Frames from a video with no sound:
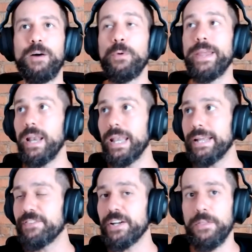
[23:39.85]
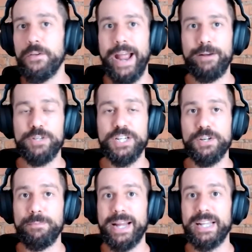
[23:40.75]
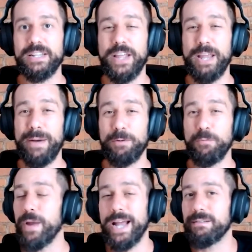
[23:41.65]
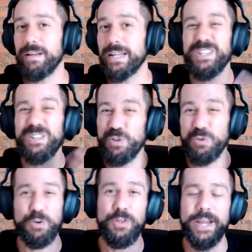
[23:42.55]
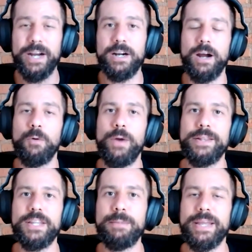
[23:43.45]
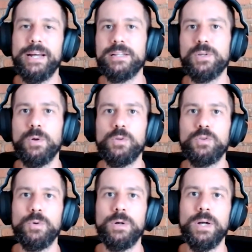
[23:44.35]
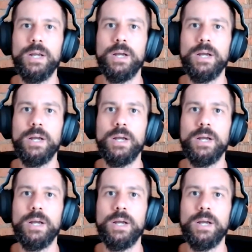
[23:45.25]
We lived another acquisition back in the day, but we had little to do there when DPL sold to